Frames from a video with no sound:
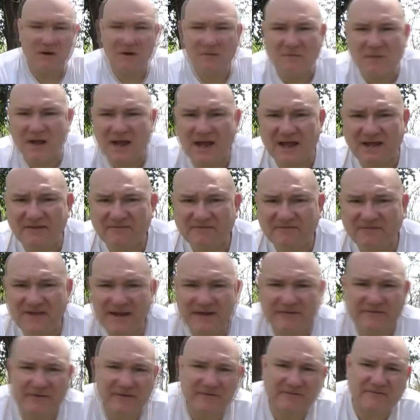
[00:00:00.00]
of my
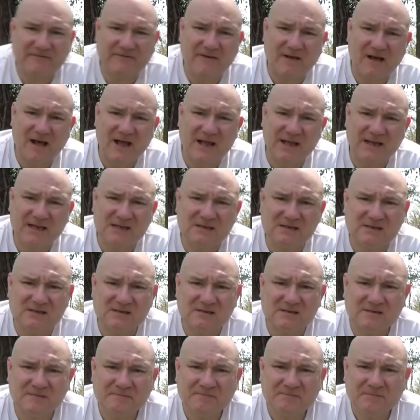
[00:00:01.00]
favorite
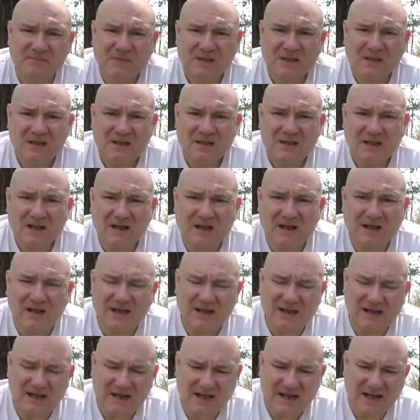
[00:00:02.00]
finds.
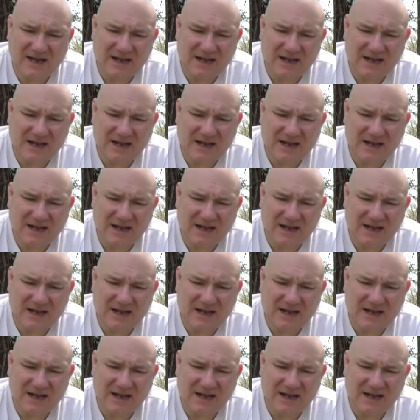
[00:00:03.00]
I